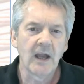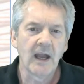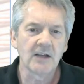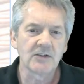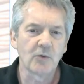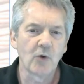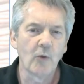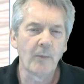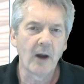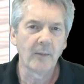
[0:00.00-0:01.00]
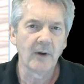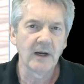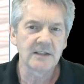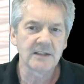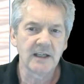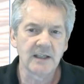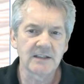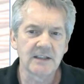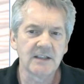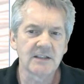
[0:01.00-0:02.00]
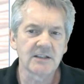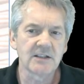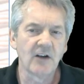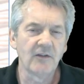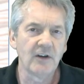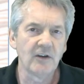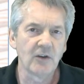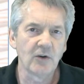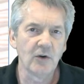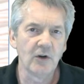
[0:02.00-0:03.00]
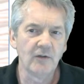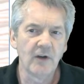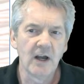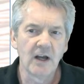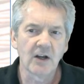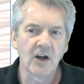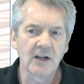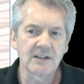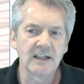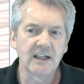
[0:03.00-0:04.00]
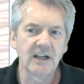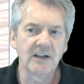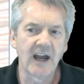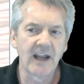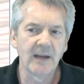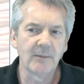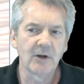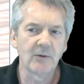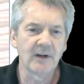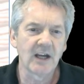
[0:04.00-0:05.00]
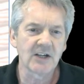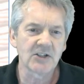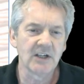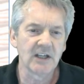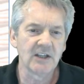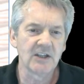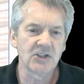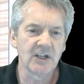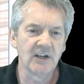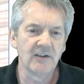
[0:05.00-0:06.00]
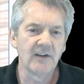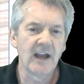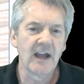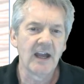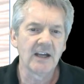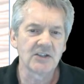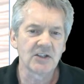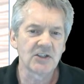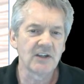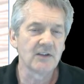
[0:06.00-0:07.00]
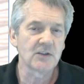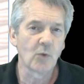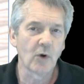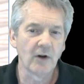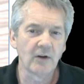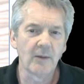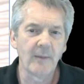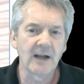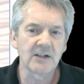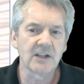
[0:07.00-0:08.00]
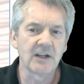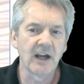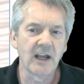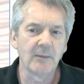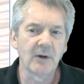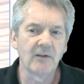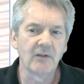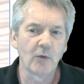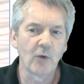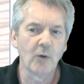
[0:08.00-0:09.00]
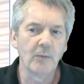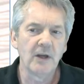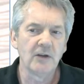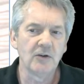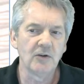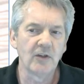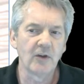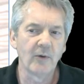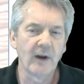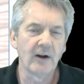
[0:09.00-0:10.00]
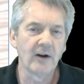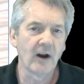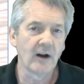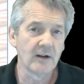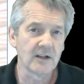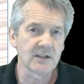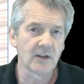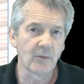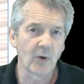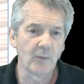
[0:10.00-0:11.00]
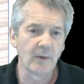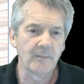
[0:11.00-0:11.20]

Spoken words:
As the rope operates, it seats itself into the groove, causing a diameter reduction in the sheave as the sheave is worn to match the diameter of the rope due to the greater hardness of the rope.